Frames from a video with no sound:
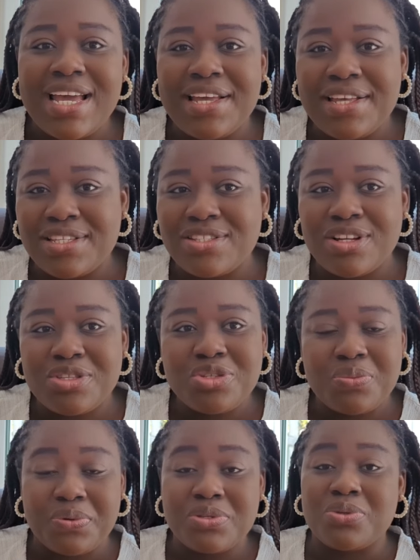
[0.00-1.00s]
is not
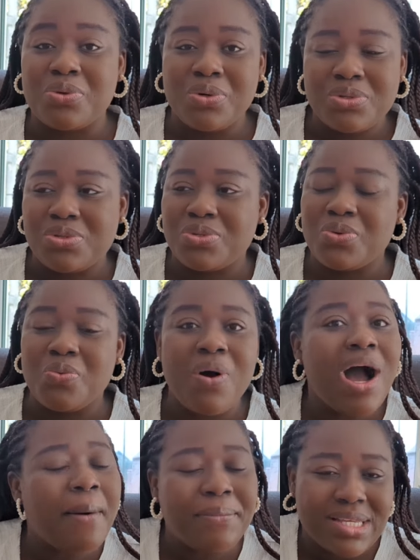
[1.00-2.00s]
supposed to go to school,
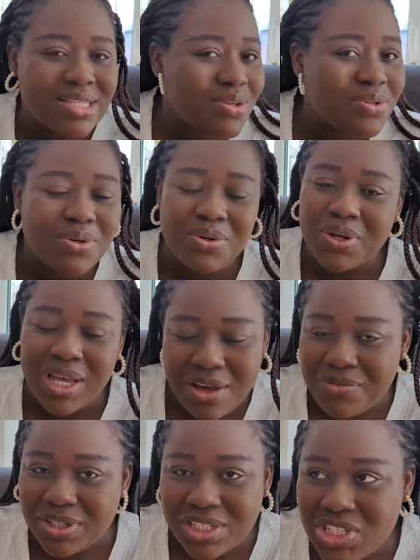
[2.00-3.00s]
what happens? Who's going to
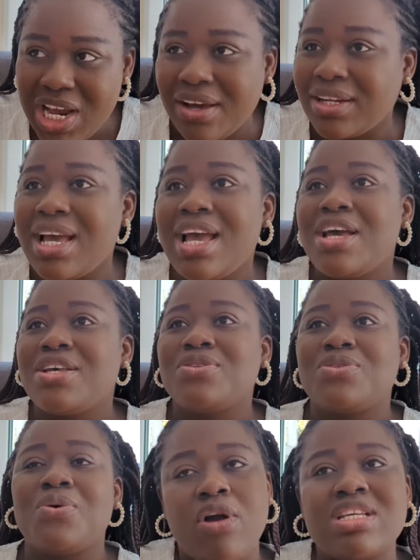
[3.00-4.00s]
care for the child?
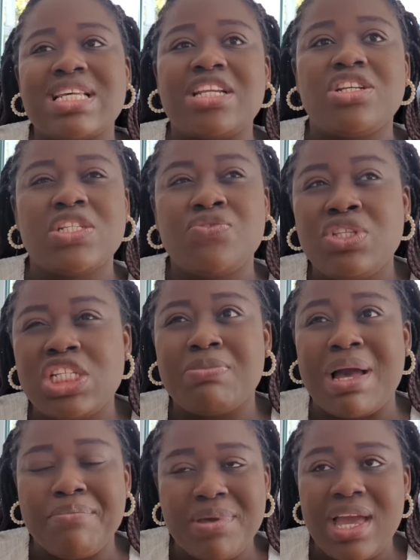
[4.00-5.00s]
So because I just finished
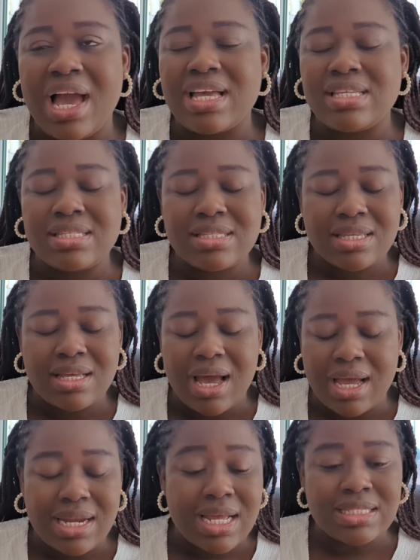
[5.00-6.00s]
my B1
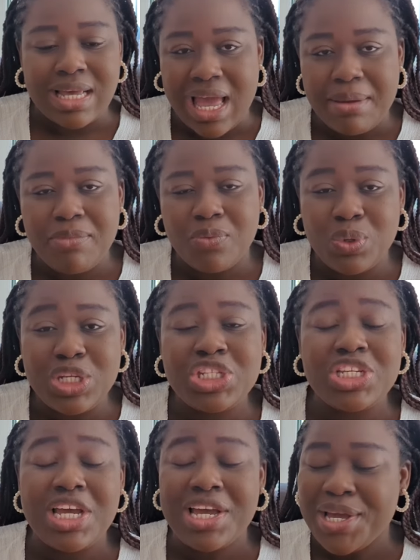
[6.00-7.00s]
at that time,
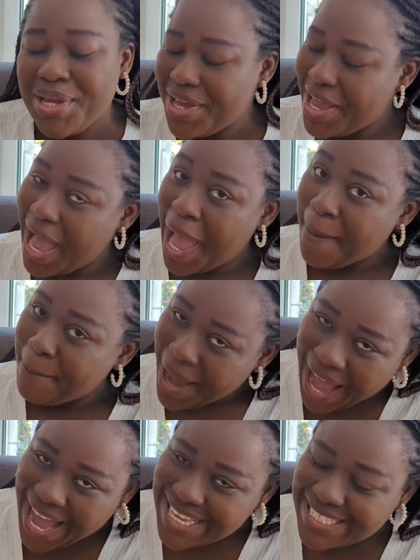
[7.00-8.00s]
which I
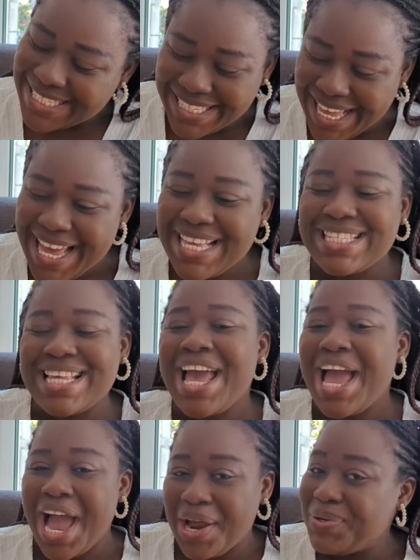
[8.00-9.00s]
passed, yes,
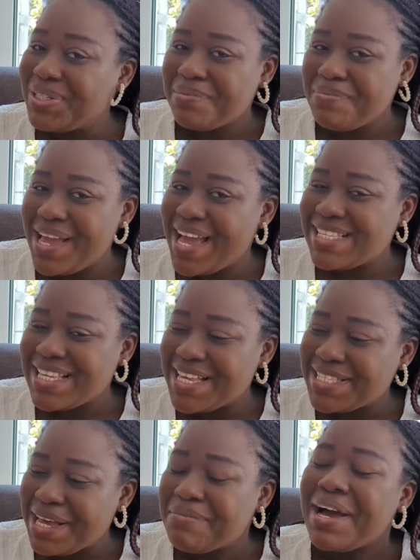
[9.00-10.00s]
I wrote the B1
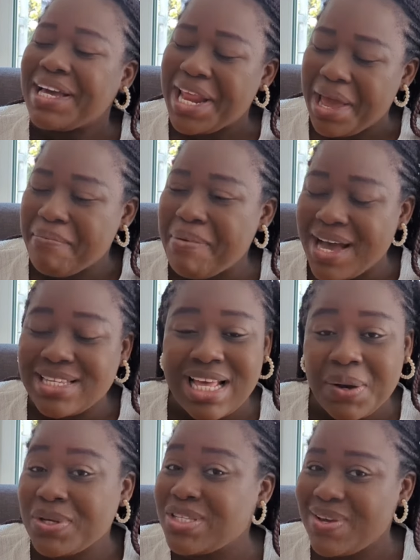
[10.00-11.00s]
exam and I passed.
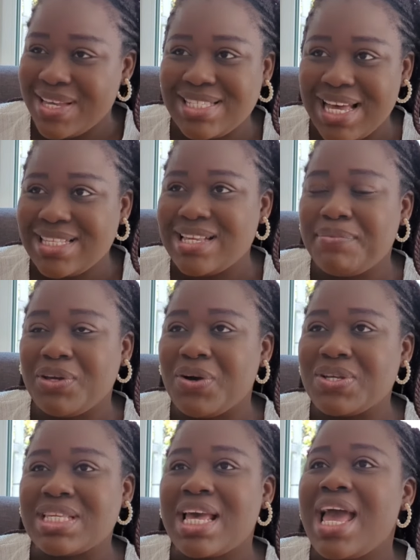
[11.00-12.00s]
I was so excited
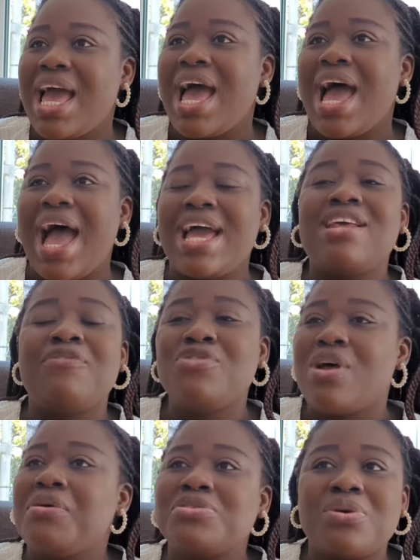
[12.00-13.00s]
because I didn't even
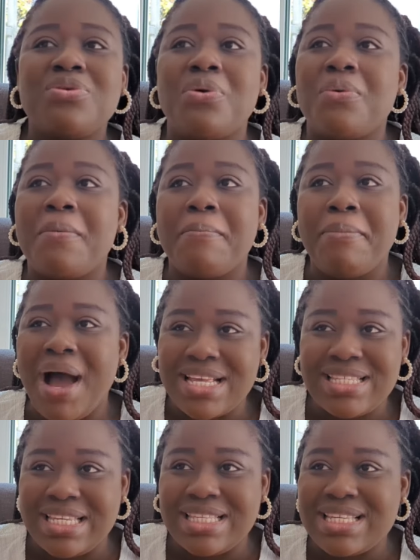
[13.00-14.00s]
know I was going to
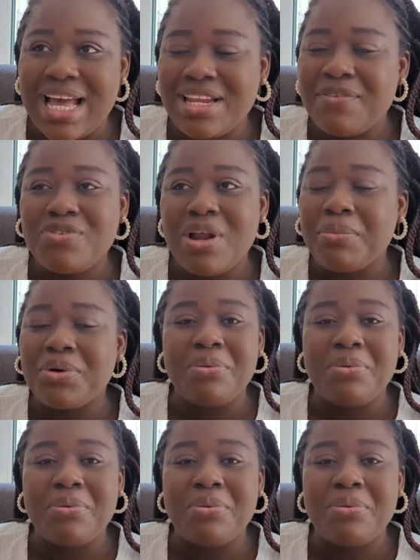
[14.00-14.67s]
pass it. I didn't even know I'm going